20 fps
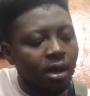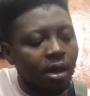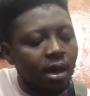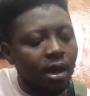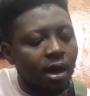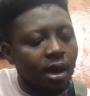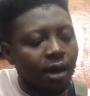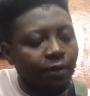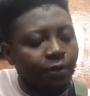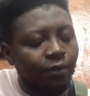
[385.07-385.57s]

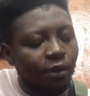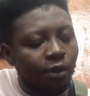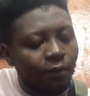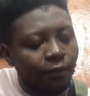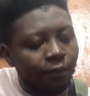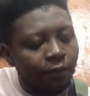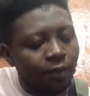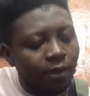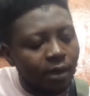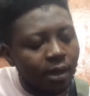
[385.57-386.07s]
our 3rd
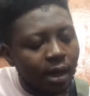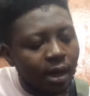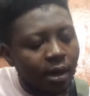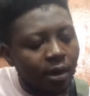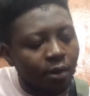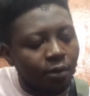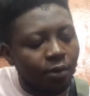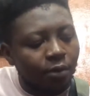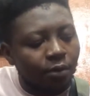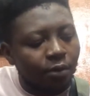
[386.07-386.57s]
finger
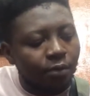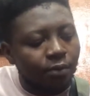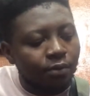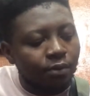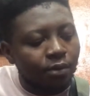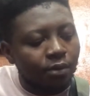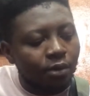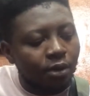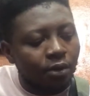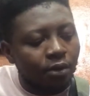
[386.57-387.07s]
on the
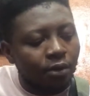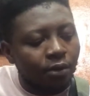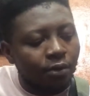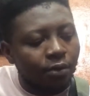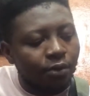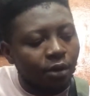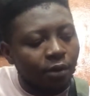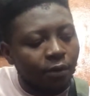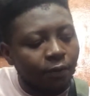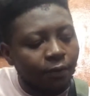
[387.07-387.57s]

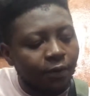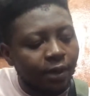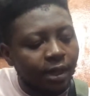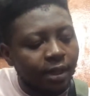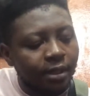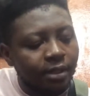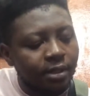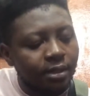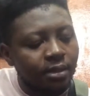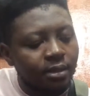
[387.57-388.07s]
3rd
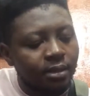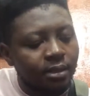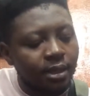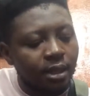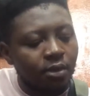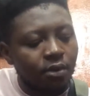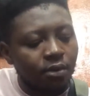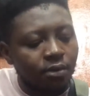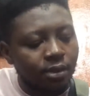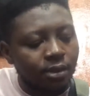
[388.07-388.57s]
fret
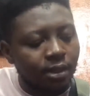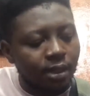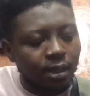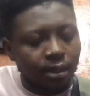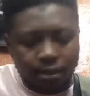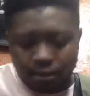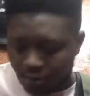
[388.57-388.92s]
2nd string,